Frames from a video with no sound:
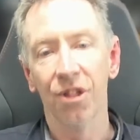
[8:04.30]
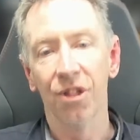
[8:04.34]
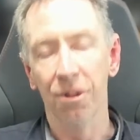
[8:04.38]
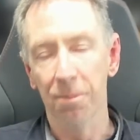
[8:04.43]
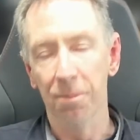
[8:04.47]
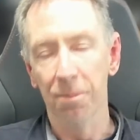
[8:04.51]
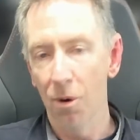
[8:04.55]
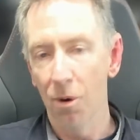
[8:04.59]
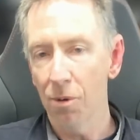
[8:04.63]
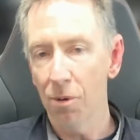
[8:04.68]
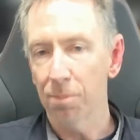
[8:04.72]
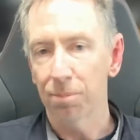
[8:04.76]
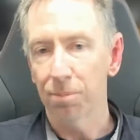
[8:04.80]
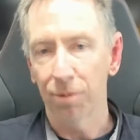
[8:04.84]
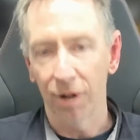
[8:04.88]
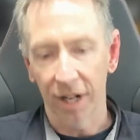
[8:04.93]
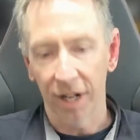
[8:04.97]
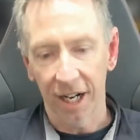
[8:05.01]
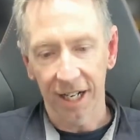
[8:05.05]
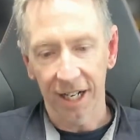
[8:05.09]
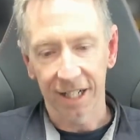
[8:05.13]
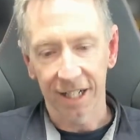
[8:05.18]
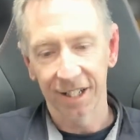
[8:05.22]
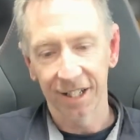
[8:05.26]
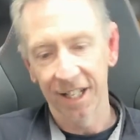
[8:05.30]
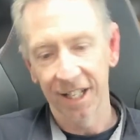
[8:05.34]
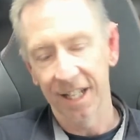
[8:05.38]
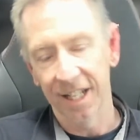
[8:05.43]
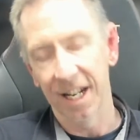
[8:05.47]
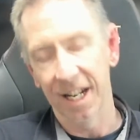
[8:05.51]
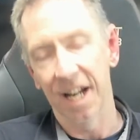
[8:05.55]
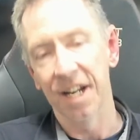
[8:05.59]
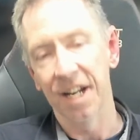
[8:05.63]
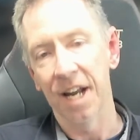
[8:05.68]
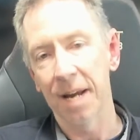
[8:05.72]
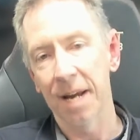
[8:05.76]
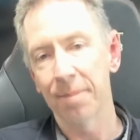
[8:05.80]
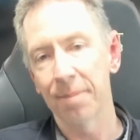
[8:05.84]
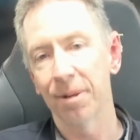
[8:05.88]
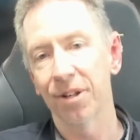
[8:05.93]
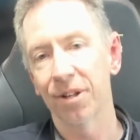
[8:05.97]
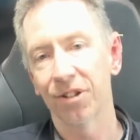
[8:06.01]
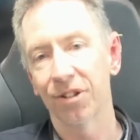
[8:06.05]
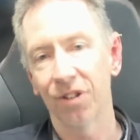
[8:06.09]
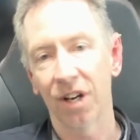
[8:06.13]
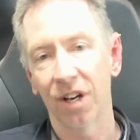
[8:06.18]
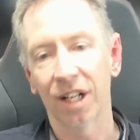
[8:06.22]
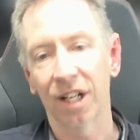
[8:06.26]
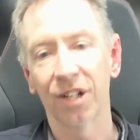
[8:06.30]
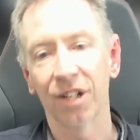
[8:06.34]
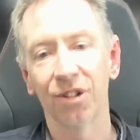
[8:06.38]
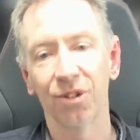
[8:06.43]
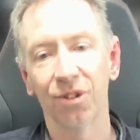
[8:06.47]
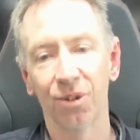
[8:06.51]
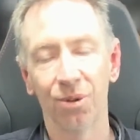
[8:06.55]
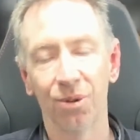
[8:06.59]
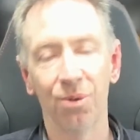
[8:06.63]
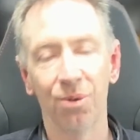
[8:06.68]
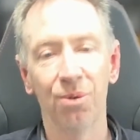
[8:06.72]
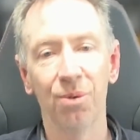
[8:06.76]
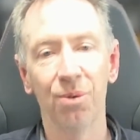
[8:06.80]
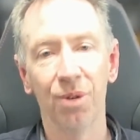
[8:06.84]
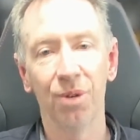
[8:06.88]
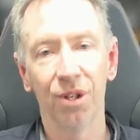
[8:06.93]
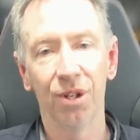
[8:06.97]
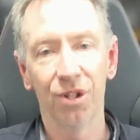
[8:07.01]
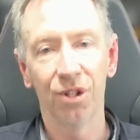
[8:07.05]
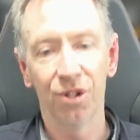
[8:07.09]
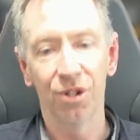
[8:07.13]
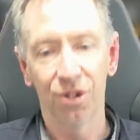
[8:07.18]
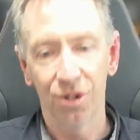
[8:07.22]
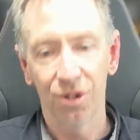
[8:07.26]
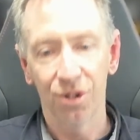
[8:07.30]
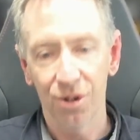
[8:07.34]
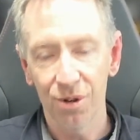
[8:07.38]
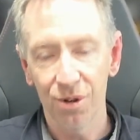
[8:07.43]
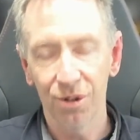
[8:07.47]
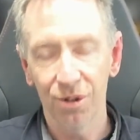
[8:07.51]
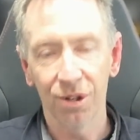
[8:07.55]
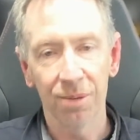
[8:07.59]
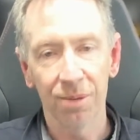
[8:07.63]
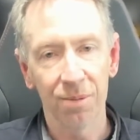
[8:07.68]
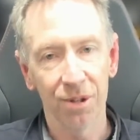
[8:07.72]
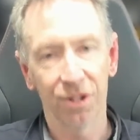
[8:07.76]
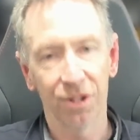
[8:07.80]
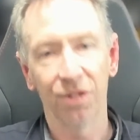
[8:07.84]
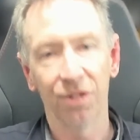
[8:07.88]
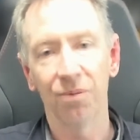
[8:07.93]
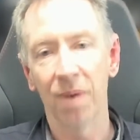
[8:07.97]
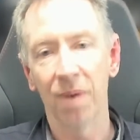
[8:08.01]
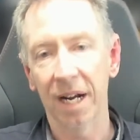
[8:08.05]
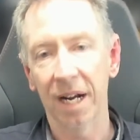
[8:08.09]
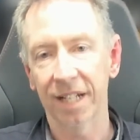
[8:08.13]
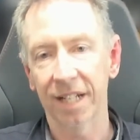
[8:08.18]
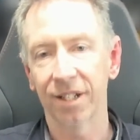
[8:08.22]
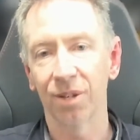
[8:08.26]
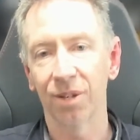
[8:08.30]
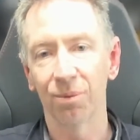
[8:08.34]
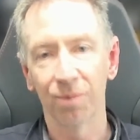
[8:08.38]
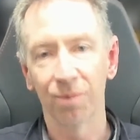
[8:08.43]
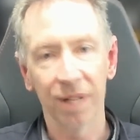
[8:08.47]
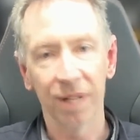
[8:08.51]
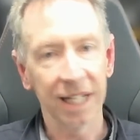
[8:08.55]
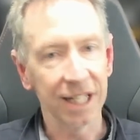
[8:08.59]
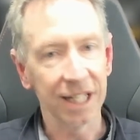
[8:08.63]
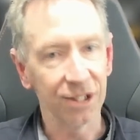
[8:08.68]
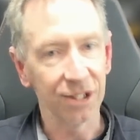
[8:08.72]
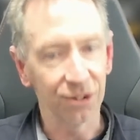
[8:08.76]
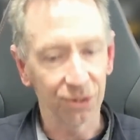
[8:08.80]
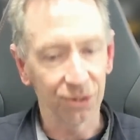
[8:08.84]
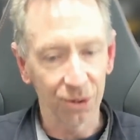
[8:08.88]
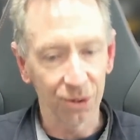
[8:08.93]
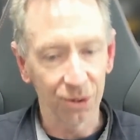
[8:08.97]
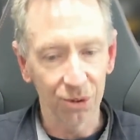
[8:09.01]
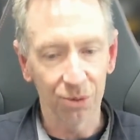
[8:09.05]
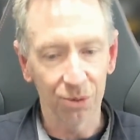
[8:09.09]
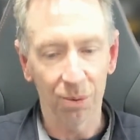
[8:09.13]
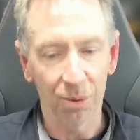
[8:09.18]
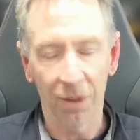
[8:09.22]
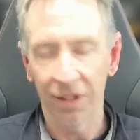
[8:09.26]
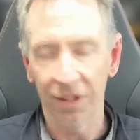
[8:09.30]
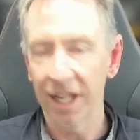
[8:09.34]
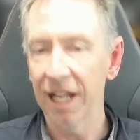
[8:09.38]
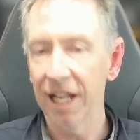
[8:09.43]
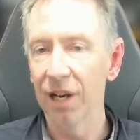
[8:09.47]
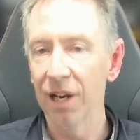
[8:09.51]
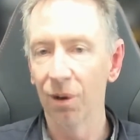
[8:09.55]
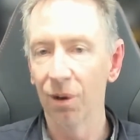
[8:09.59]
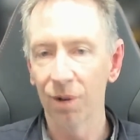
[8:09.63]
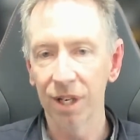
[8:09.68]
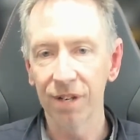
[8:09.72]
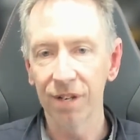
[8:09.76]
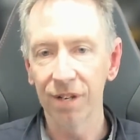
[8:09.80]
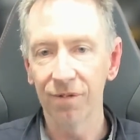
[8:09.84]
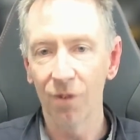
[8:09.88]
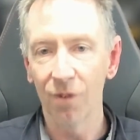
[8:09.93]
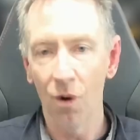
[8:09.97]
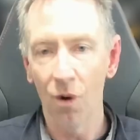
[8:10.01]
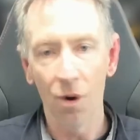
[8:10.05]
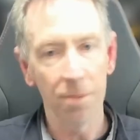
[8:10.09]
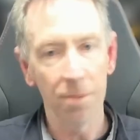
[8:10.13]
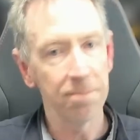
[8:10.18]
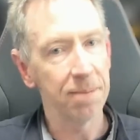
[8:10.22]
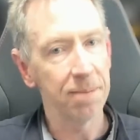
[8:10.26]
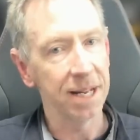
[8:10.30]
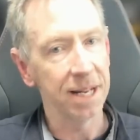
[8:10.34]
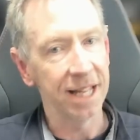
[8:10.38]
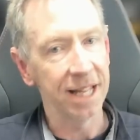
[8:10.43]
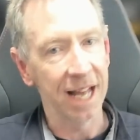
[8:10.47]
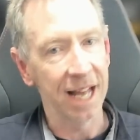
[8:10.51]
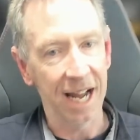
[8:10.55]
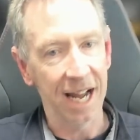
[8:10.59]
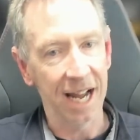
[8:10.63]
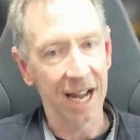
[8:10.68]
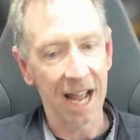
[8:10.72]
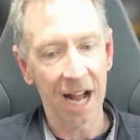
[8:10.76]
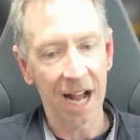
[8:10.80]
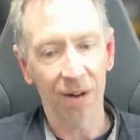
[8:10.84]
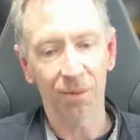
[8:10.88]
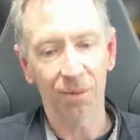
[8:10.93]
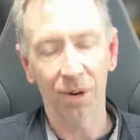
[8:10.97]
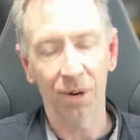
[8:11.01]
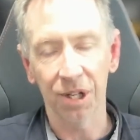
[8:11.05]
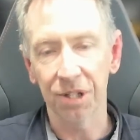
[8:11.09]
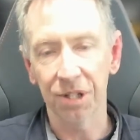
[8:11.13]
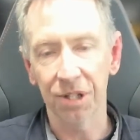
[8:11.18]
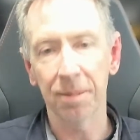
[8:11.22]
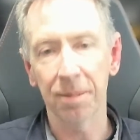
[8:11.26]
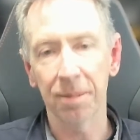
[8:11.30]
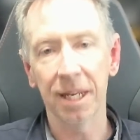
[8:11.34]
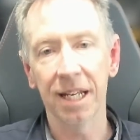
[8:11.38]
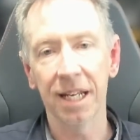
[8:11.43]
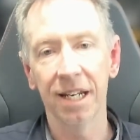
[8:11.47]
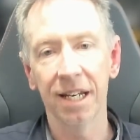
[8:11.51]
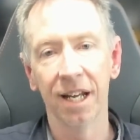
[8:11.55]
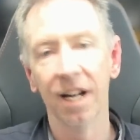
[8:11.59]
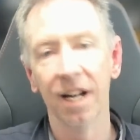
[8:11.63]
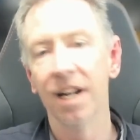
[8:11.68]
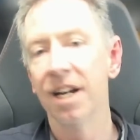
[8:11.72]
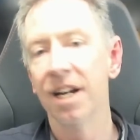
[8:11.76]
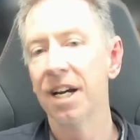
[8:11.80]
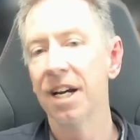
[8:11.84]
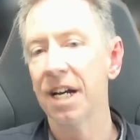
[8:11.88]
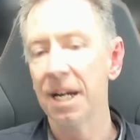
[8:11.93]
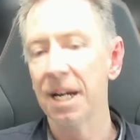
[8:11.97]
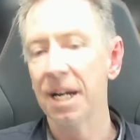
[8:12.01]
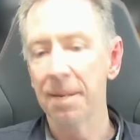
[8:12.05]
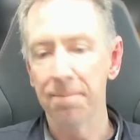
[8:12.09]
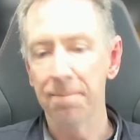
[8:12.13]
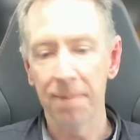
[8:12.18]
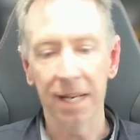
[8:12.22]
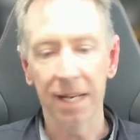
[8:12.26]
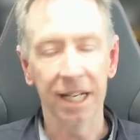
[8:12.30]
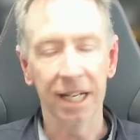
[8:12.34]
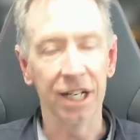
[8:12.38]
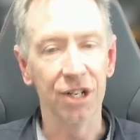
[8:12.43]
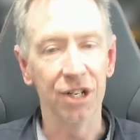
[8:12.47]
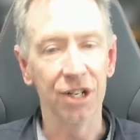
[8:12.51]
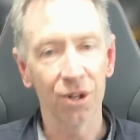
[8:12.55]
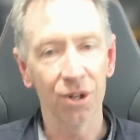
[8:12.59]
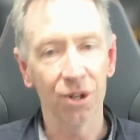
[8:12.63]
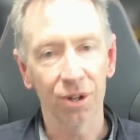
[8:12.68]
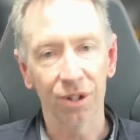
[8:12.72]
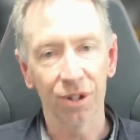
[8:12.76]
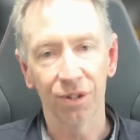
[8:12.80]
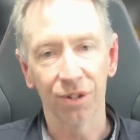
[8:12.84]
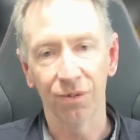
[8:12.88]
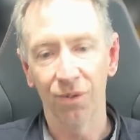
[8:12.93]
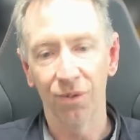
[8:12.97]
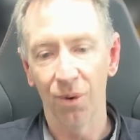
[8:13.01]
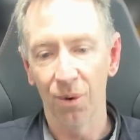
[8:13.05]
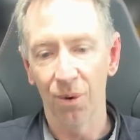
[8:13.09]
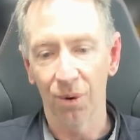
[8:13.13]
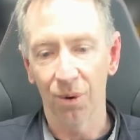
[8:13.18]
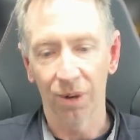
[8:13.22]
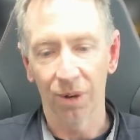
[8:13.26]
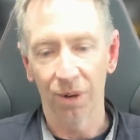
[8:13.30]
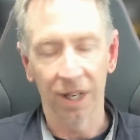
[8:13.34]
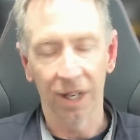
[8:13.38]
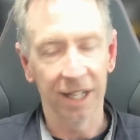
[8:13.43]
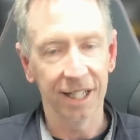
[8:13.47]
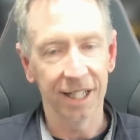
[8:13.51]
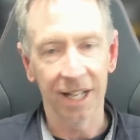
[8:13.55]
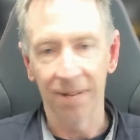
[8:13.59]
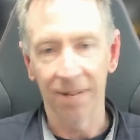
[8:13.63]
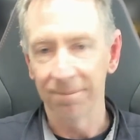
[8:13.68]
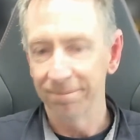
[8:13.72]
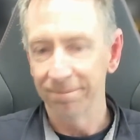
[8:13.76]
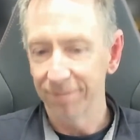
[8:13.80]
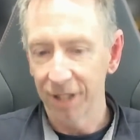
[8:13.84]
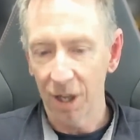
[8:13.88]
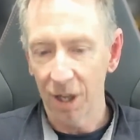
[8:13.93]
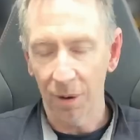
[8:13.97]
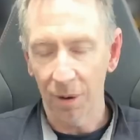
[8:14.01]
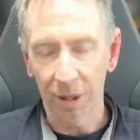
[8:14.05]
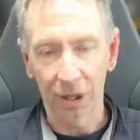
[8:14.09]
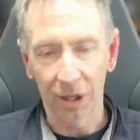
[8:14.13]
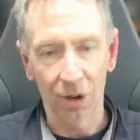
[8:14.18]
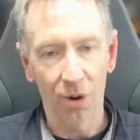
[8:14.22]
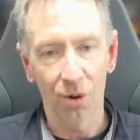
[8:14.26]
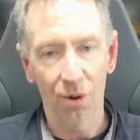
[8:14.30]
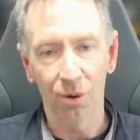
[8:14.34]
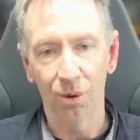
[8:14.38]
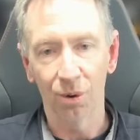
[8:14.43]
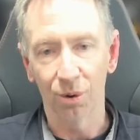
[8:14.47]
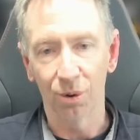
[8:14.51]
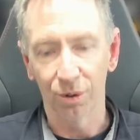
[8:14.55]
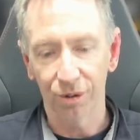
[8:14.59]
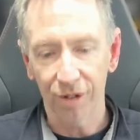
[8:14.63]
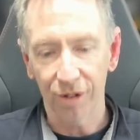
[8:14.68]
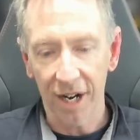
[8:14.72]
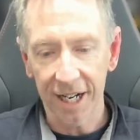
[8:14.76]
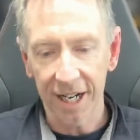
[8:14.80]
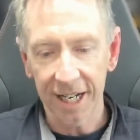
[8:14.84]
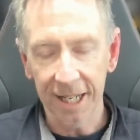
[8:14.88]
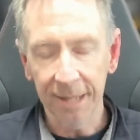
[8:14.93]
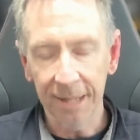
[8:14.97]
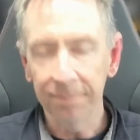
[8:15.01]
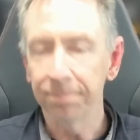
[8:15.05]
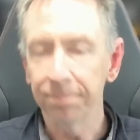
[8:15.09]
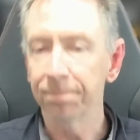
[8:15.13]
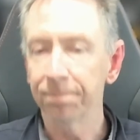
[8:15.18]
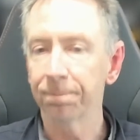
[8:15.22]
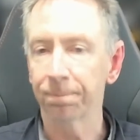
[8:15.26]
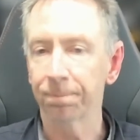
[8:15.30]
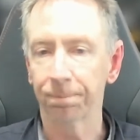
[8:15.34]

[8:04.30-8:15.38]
the more products that enable a cyclist to choose an immersive wax that really suits what they're looking for, be that outright speed, be it endurance for going long or training,